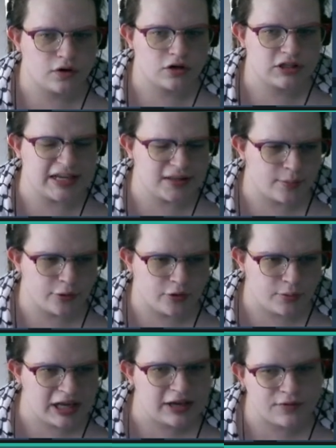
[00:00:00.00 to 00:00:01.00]
teleport
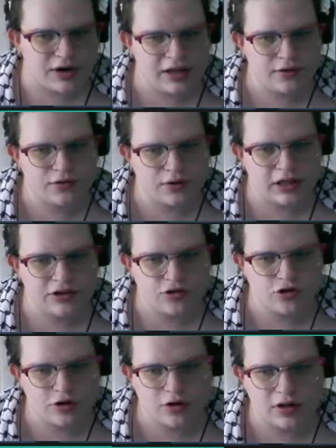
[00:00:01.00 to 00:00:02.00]
away, right? So let's
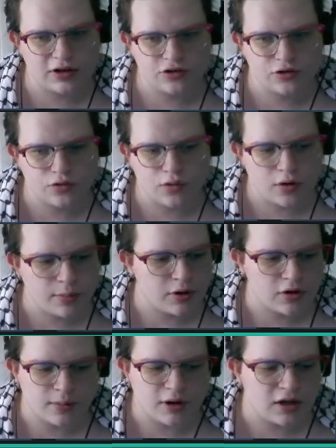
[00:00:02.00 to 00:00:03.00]
just throw a
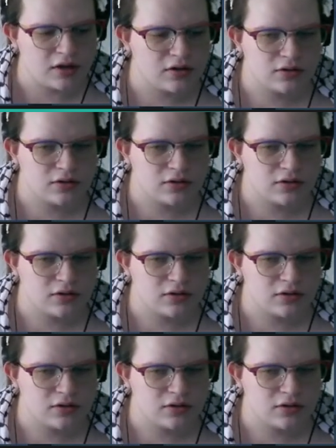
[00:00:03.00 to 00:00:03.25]
Pokeball.